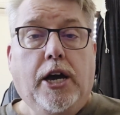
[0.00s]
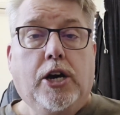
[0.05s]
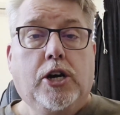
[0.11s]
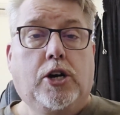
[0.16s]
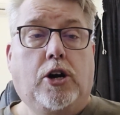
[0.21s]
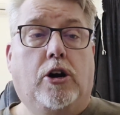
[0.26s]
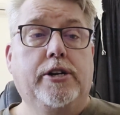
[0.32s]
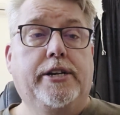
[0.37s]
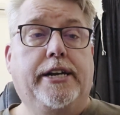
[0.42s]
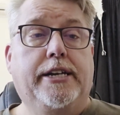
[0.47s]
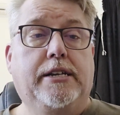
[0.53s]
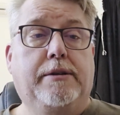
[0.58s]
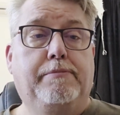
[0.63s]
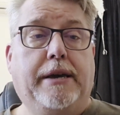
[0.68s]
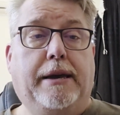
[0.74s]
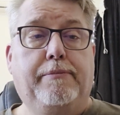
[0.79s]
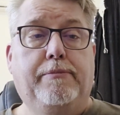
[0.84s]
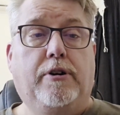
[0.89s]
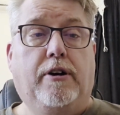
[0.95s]
contact a
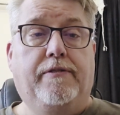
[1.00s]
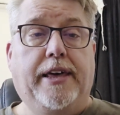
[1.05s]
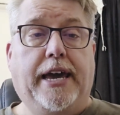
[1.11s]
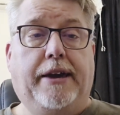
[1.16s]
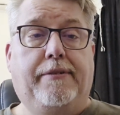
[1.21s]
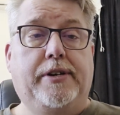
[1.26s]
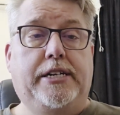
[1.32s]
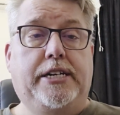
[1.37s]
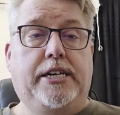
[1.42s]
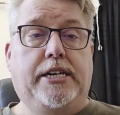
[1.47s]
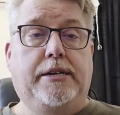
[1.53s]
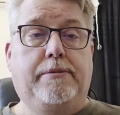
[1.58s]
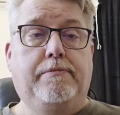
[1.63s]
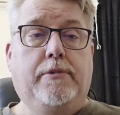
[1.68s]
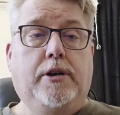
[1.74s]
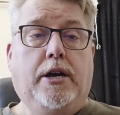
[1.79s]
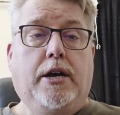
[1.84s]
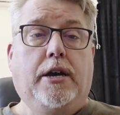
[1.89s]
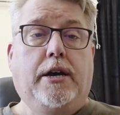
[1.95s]
member of the AV
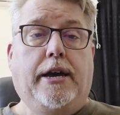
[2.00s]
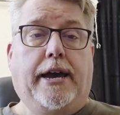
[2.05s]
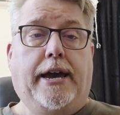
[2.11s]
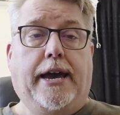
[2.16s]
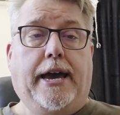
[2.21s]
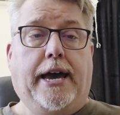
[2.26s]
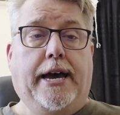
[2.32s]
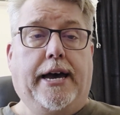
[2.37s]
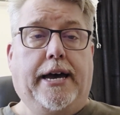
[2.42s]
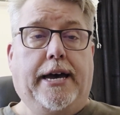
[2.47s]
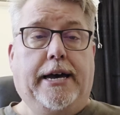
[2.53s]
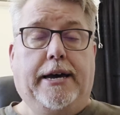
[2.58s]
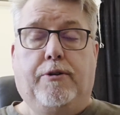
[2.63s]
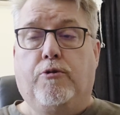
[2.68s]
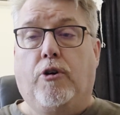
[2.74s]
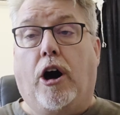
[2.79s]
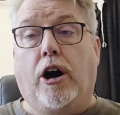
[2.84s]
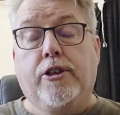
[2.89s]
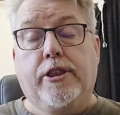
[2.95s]
team
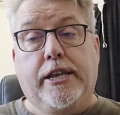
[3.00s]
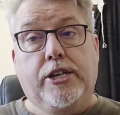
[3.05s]
rather